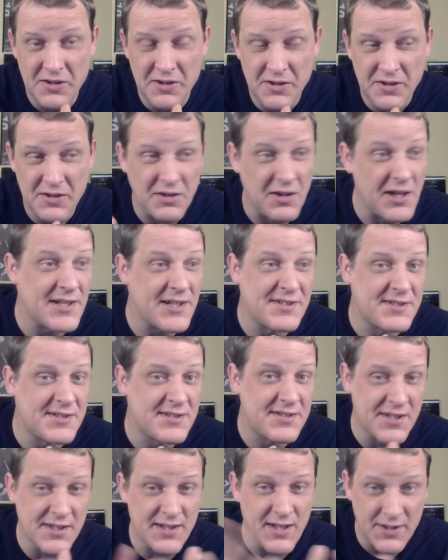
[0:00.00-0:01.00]
Less
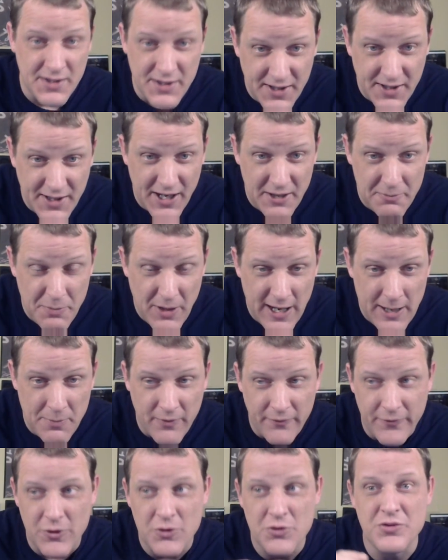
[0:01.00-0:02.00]
Sunday night
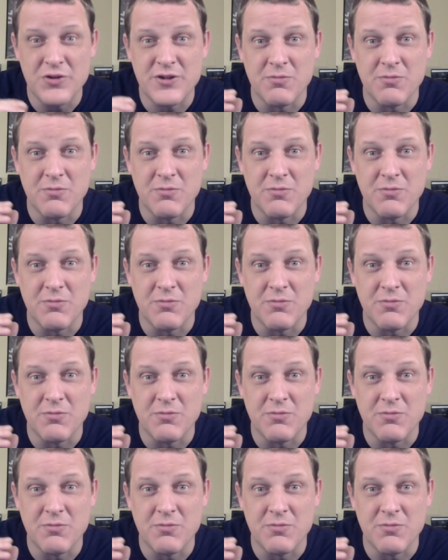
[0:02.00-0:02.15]
pay-per-views,